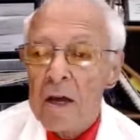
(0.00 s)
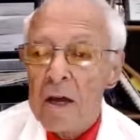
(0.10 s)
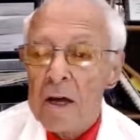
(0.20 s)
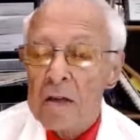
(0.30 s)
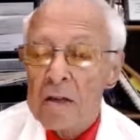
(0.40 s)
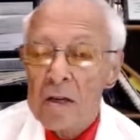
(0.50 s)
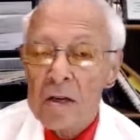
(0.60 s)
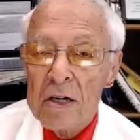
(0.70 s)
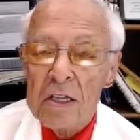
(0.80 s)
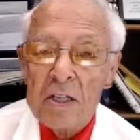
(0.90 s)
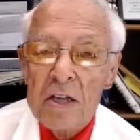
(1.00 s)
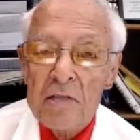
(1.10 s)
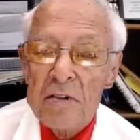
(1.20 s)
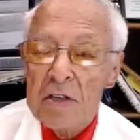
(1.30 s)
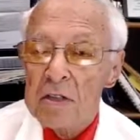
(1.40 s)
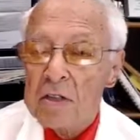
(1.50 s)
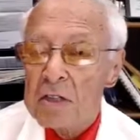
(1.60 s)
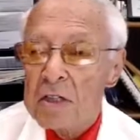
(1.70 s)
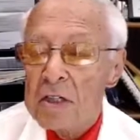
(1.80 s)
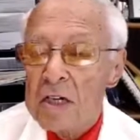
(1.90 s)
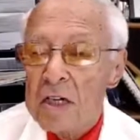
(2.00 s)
There is evidence